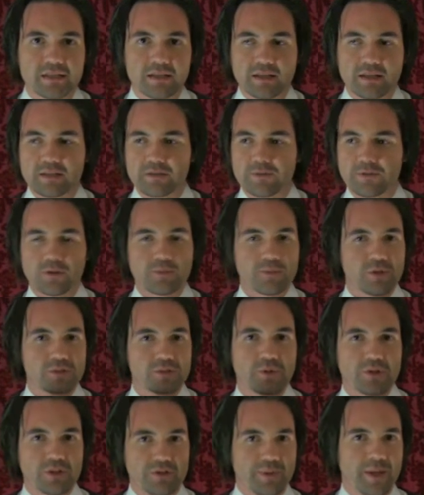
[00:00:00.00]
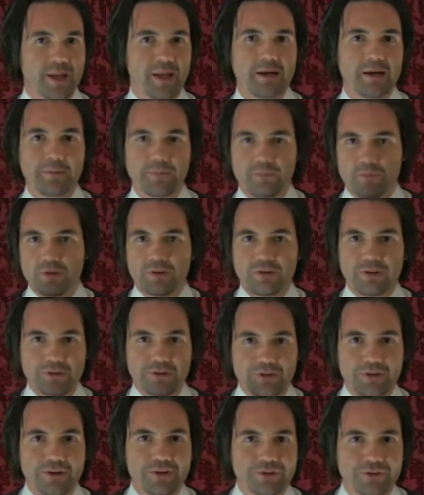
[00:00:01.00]
Because for the most part in the beginning,
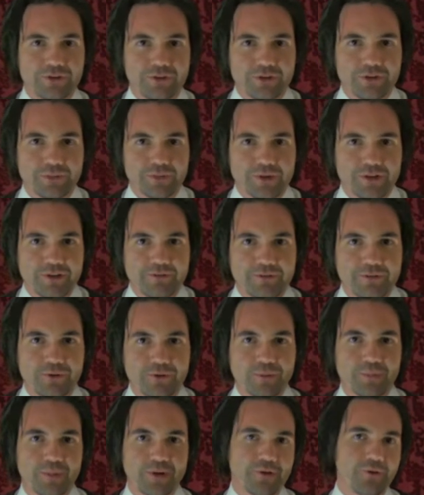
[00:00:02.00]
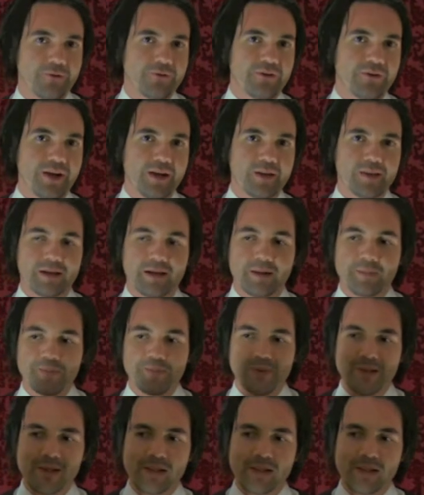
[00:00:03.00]
it, it is going to be difficult, but you'll find that